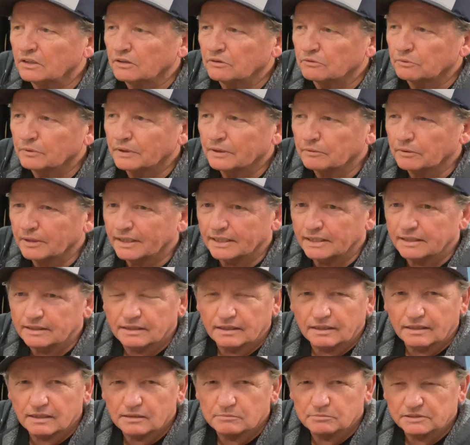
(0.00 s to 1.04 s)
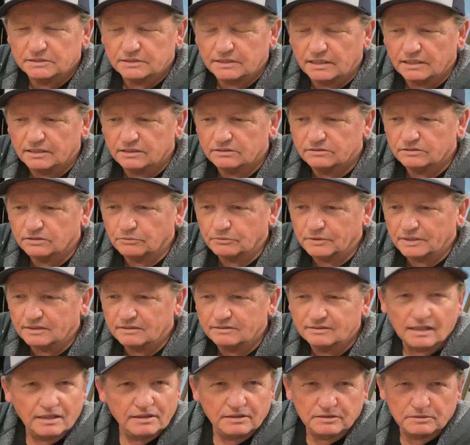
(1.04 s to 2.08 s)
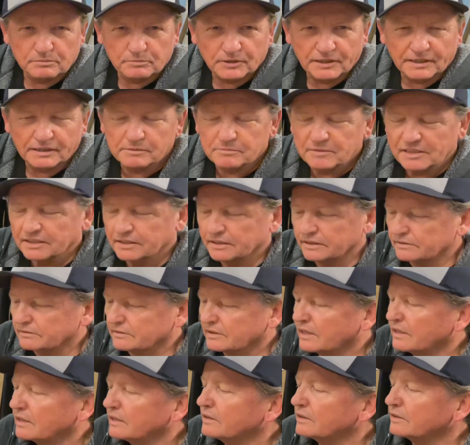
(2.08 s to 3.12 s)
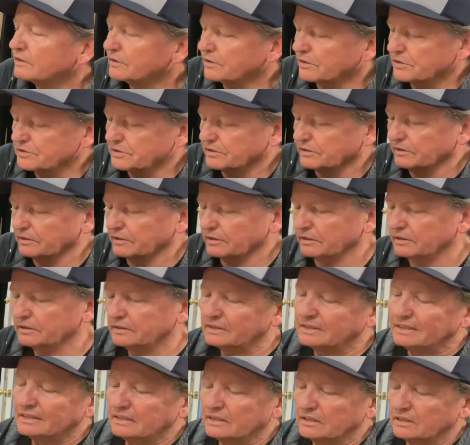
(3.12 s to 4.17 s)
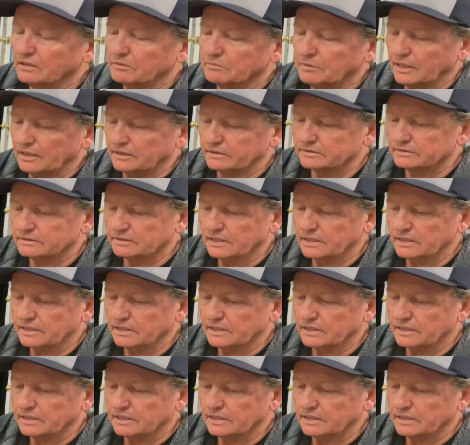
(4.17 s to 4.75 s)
We waited a couple of days, so we decided to bring him in and nurture her. But